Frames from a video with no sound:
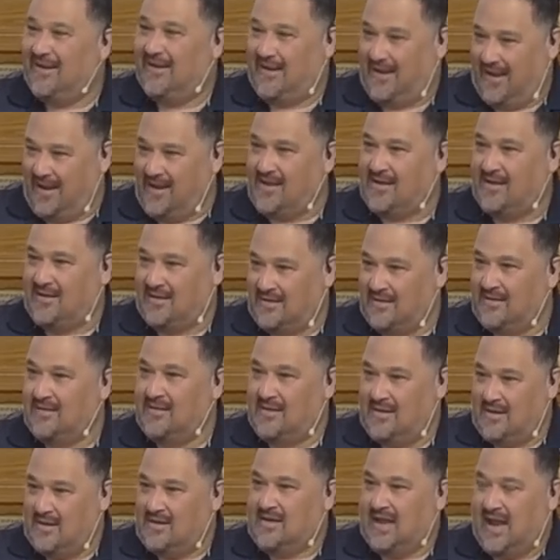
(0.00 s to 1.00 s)
Yeah,
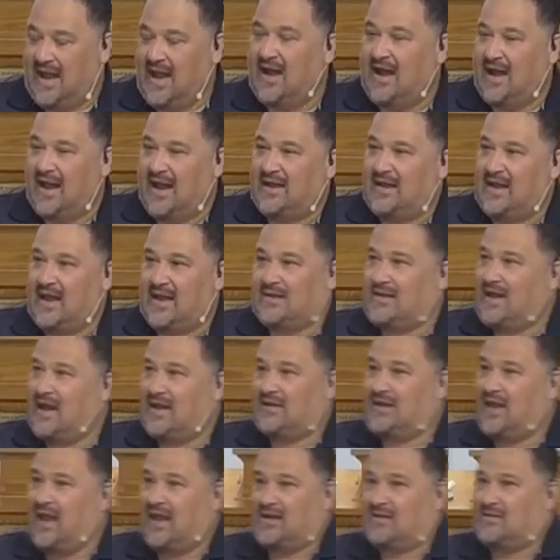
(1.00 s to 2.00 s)
yeah,
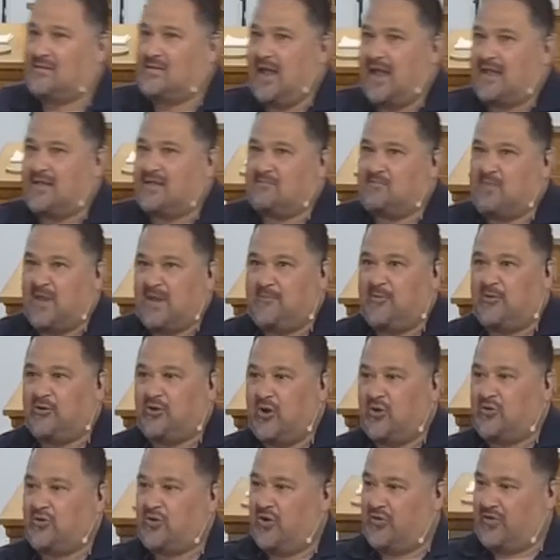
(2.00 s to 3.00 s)
and people
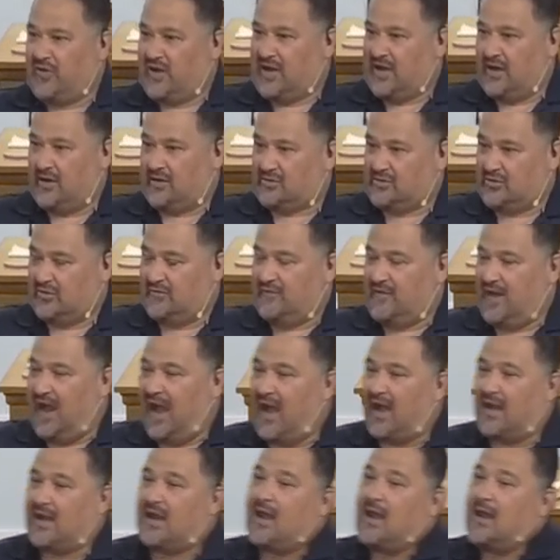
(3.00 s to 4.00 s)
don't know the character of
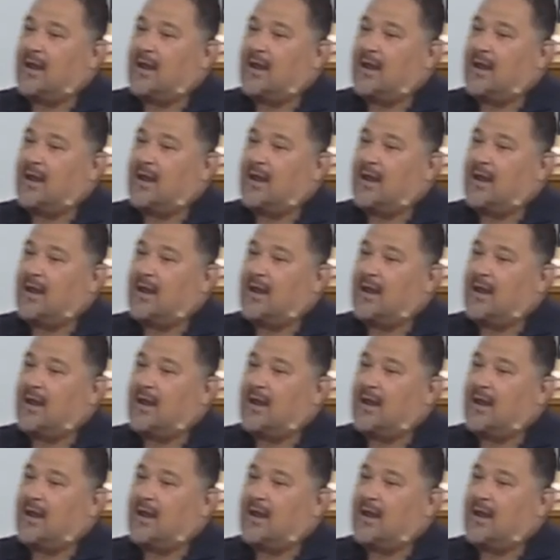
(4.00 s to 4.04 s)
God.